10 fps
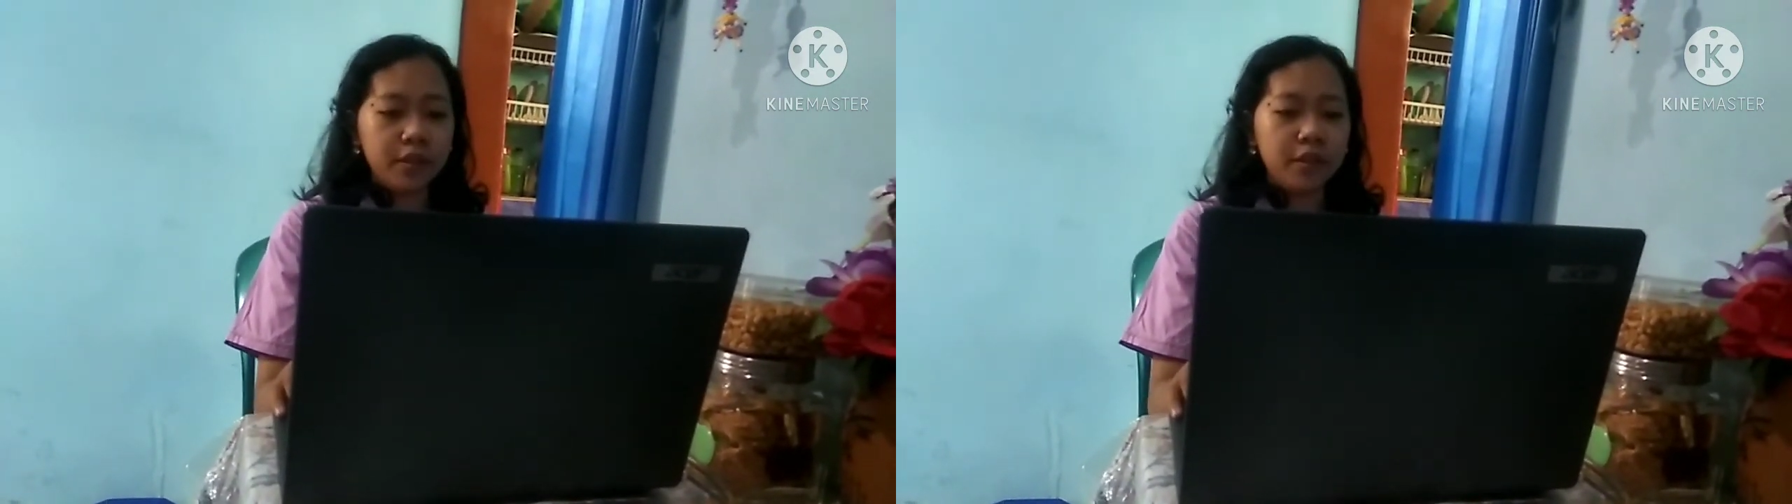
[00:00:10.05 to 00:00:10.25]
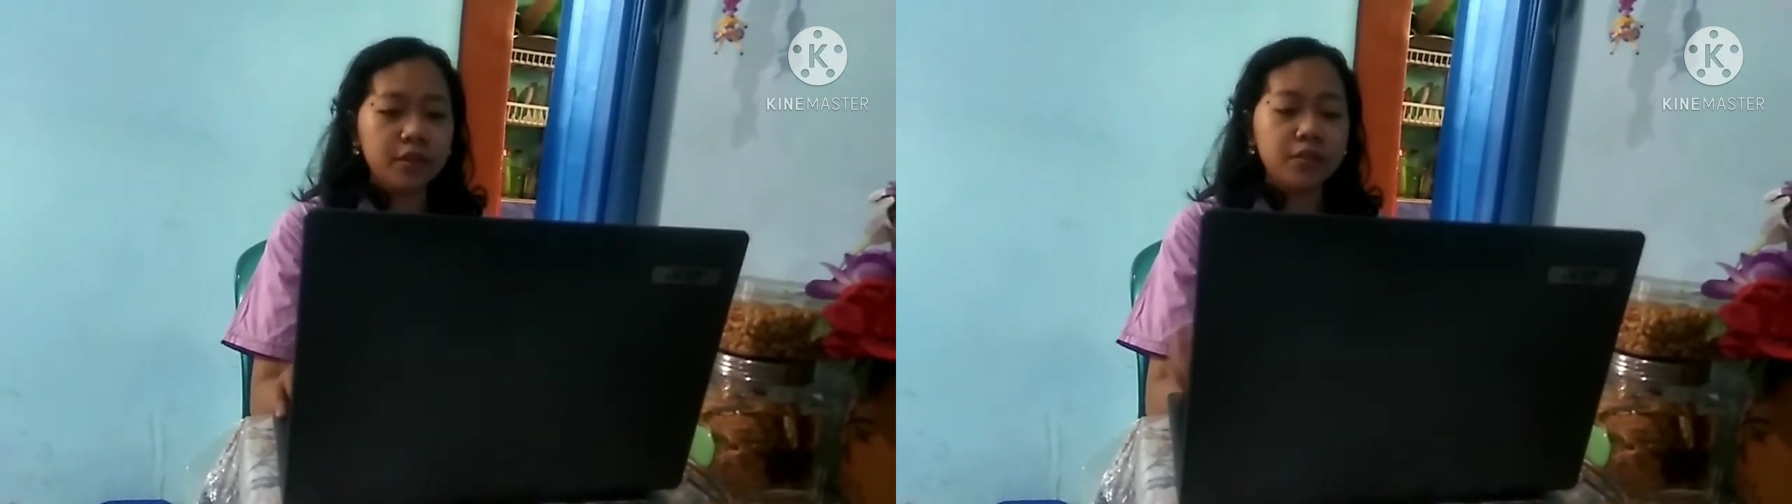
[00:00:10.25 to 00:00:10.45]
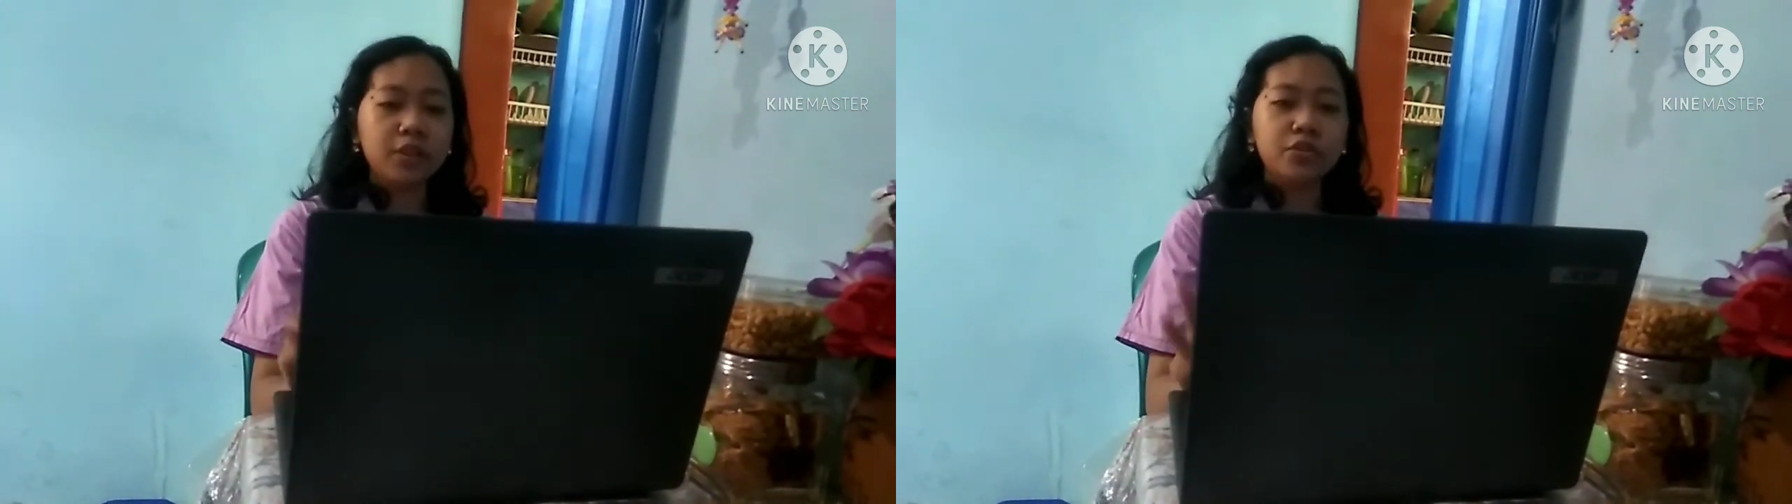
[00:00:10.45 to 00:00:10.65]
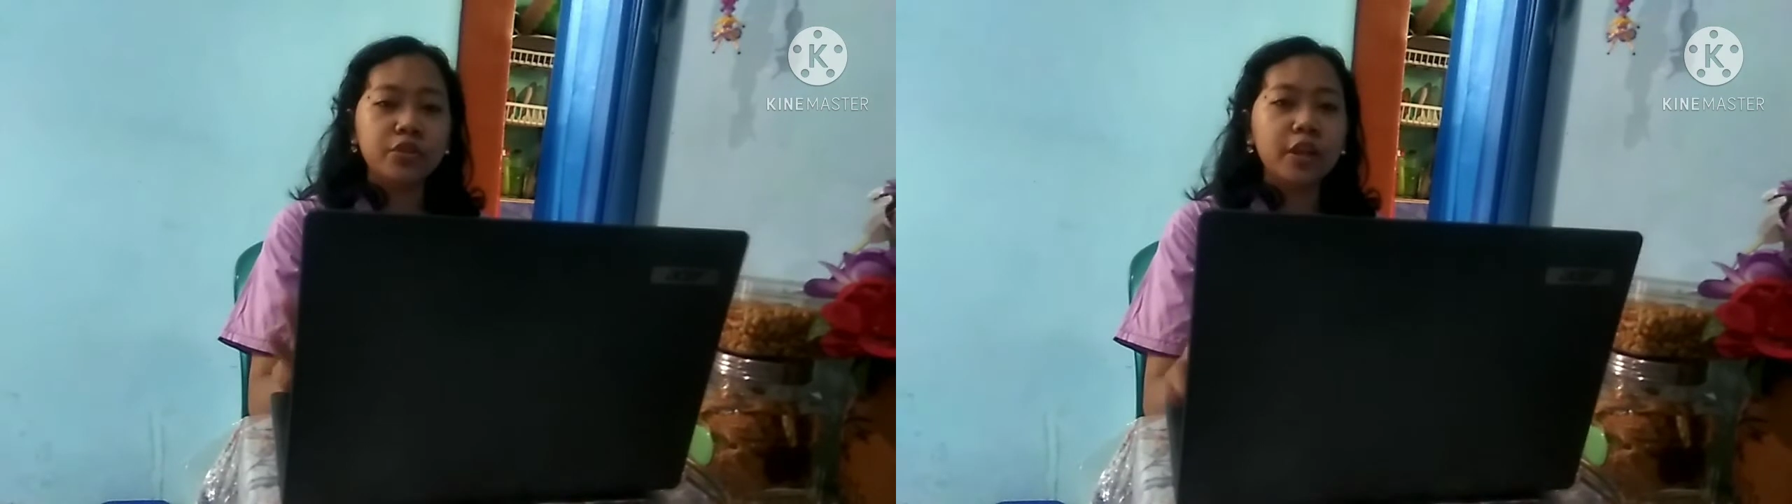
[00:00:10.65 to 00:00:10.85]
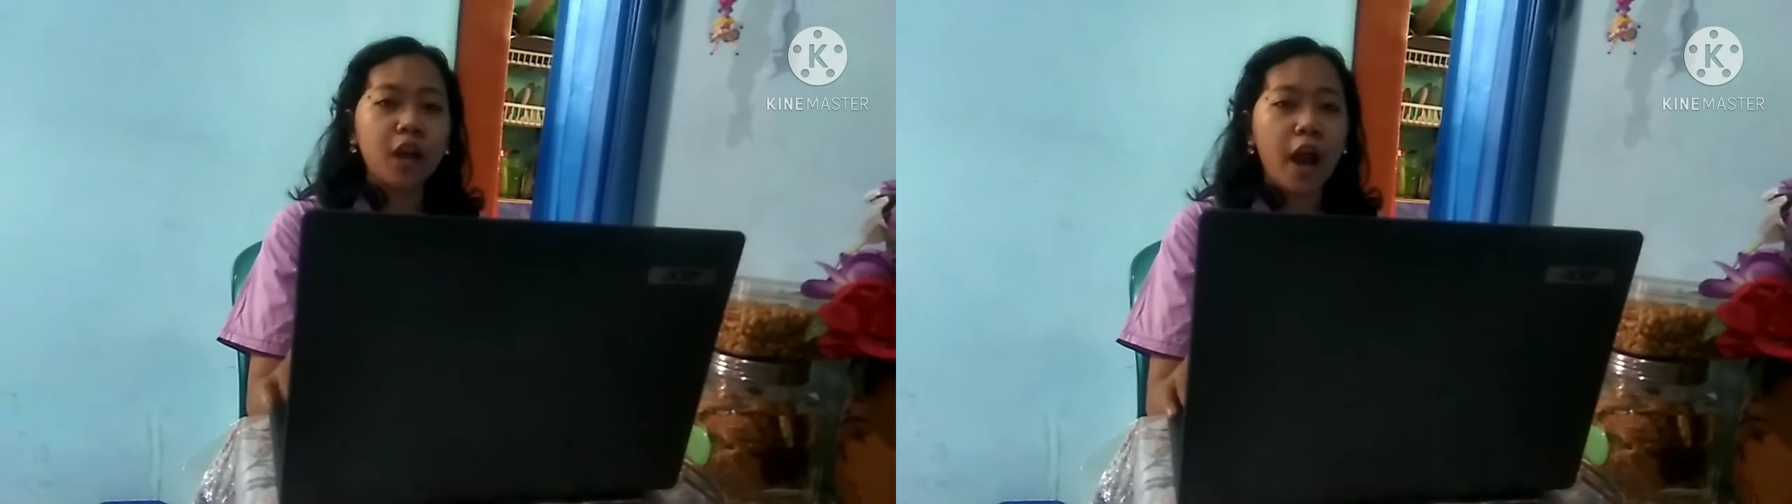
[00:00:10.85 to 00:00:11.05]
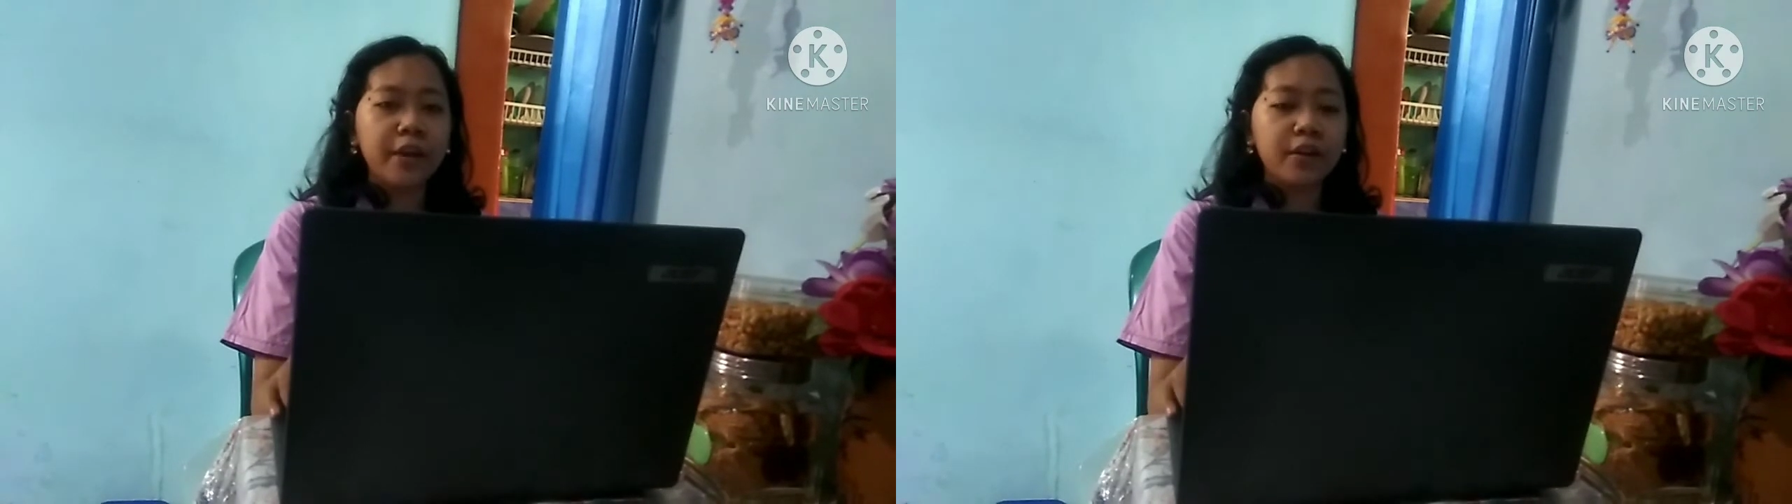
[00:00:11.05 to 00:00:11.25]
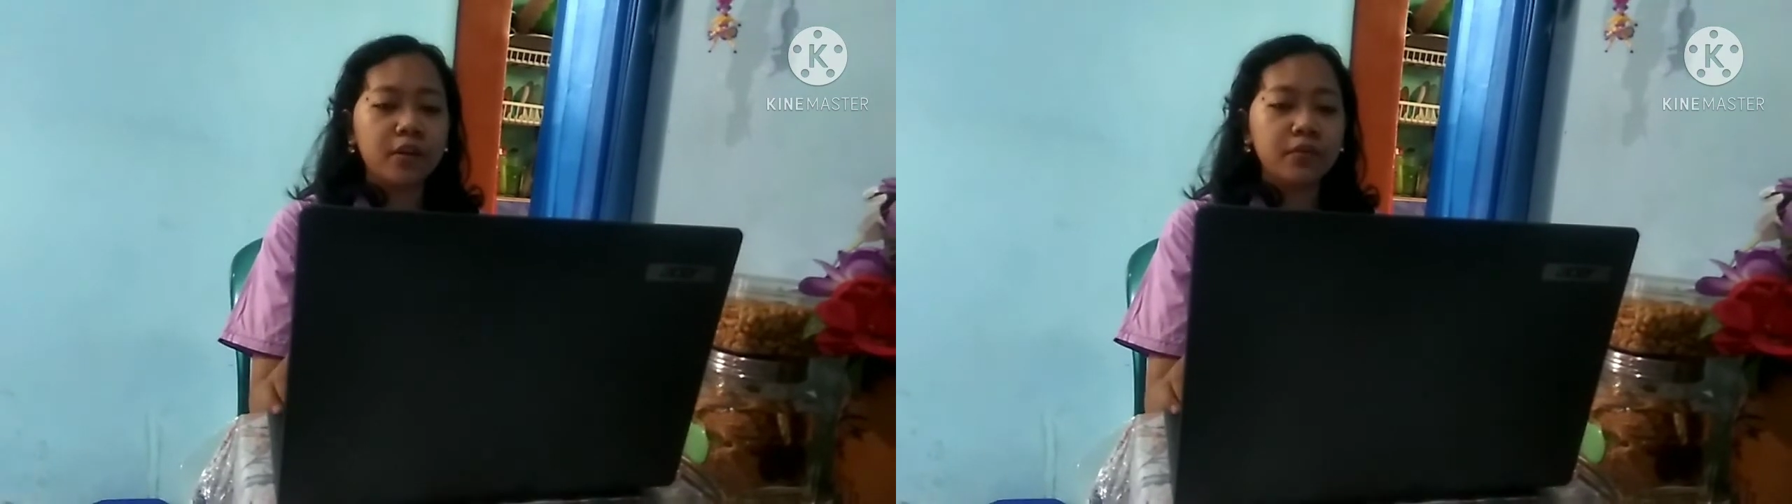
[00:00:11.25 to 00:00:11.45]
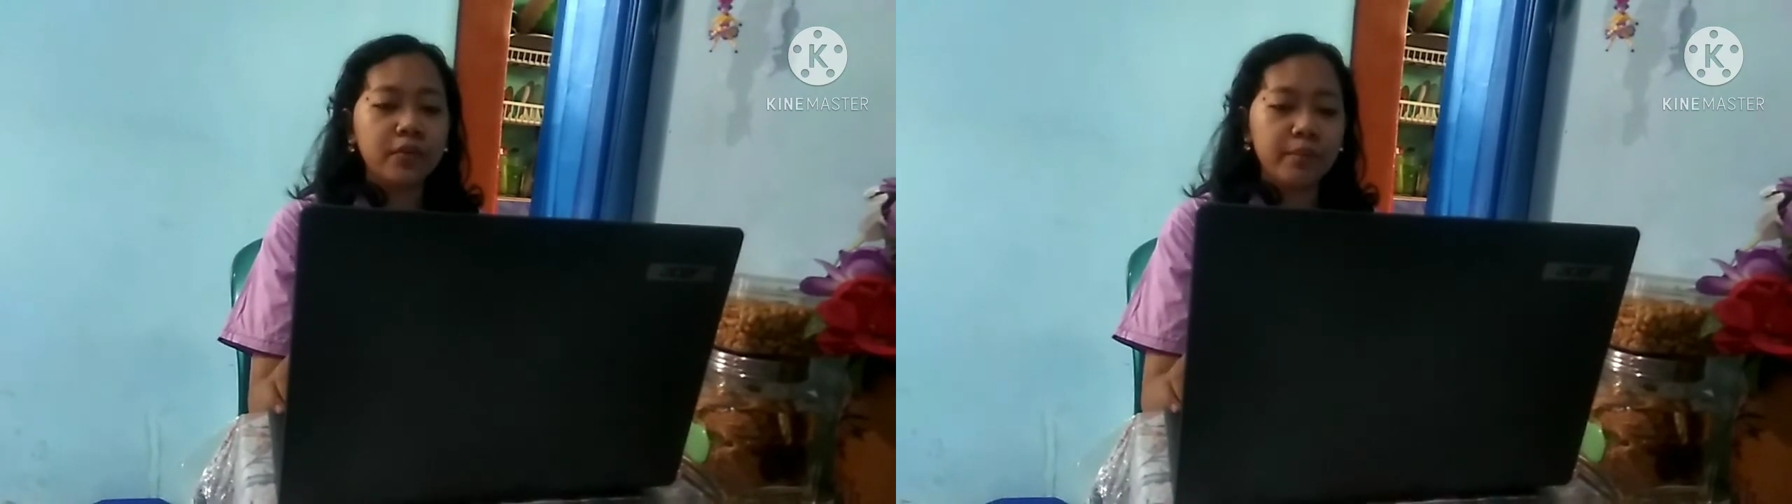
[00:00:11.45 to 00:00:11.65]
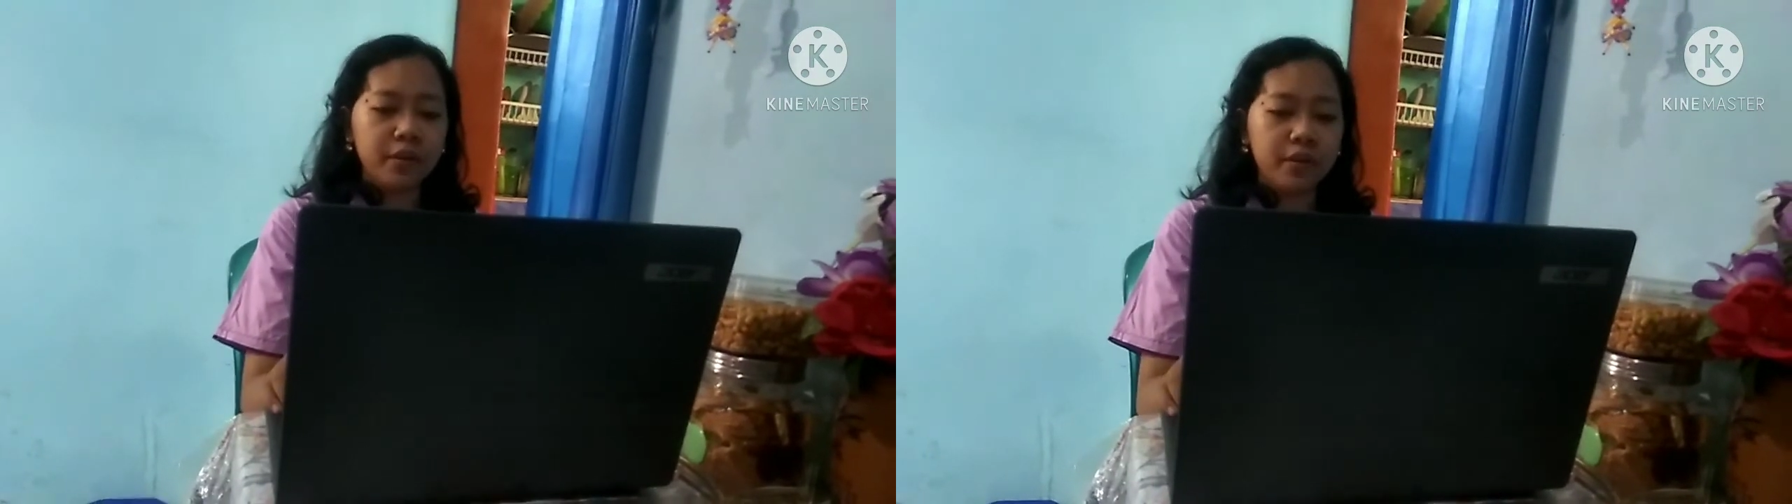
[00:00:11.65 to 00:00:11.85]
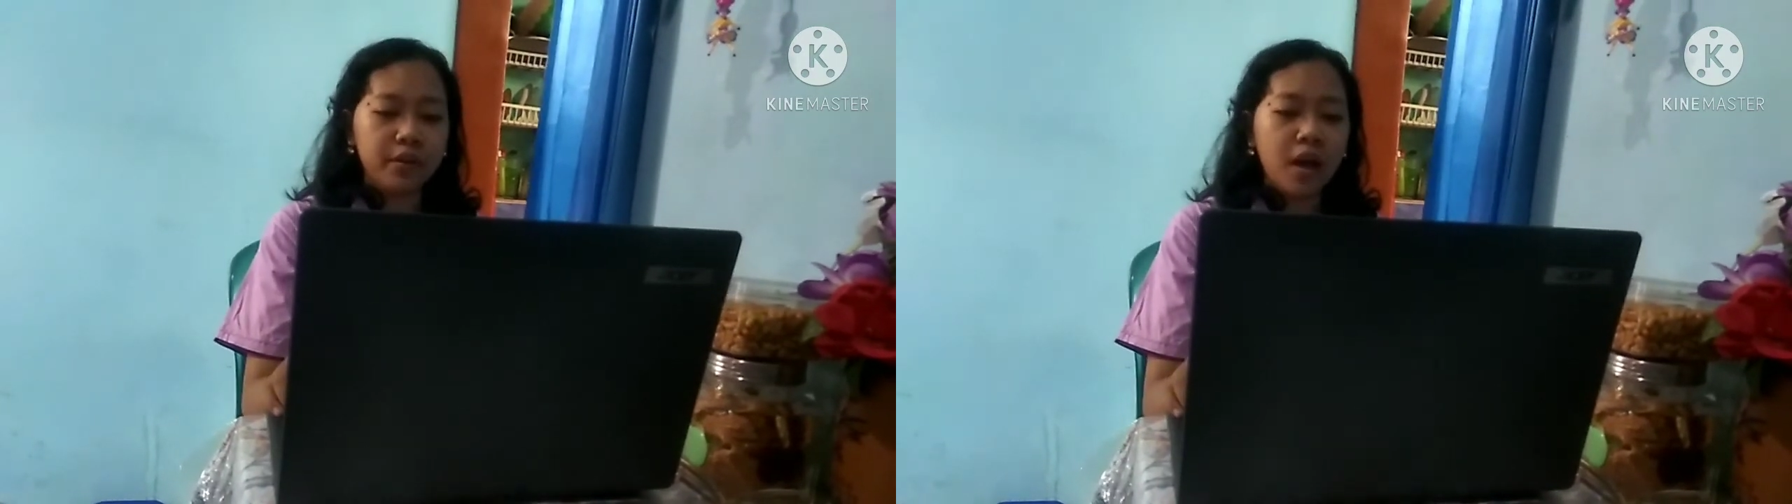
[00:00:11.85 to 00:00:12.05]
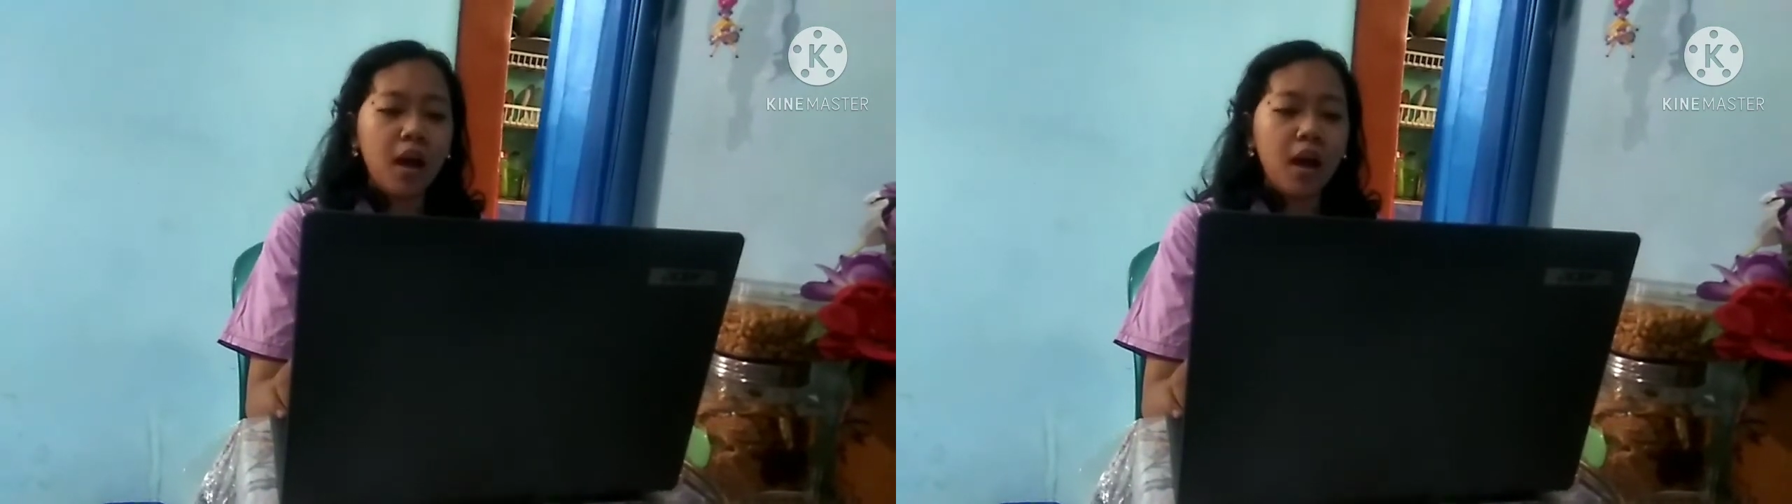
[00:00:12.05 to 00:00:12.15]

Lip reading: there is a three kind of grammar: